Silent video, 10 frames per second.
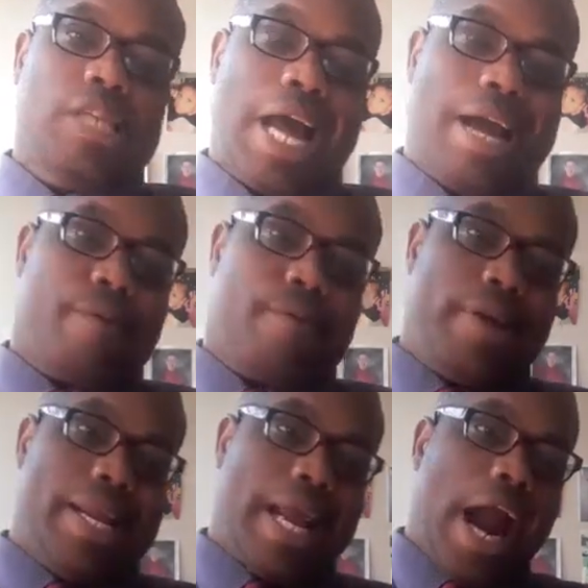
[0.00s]
God
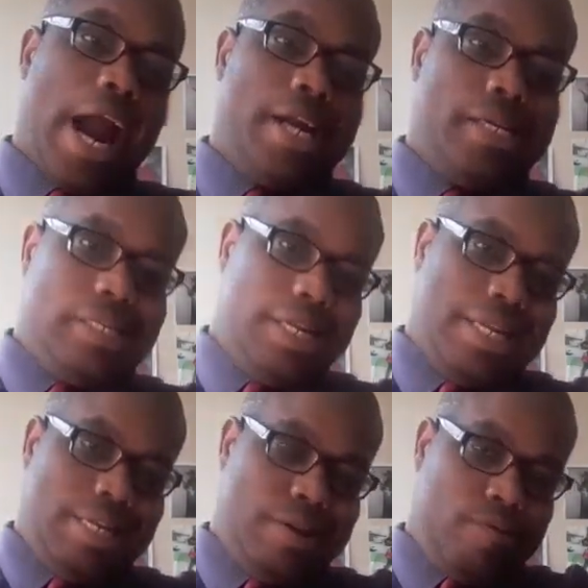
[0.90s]
created the
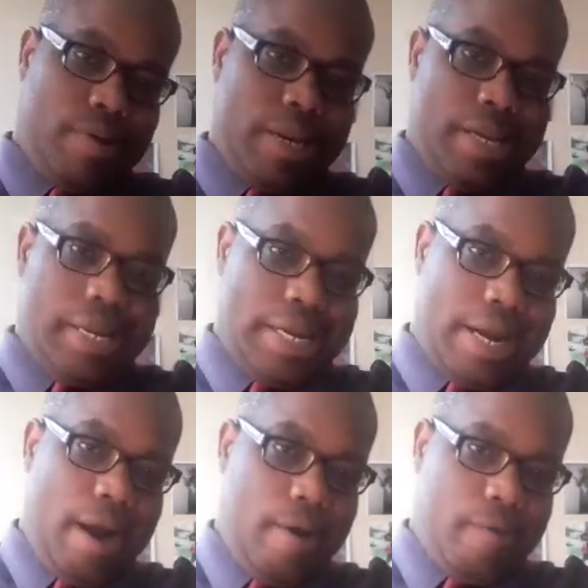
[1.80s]
garden, created the,
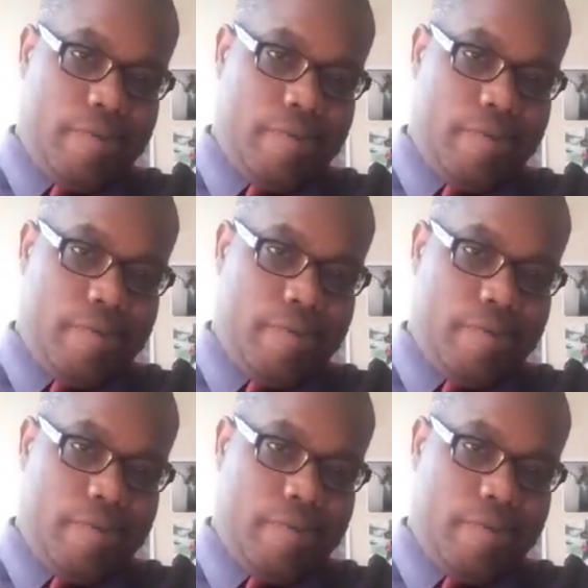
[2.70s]
the earth.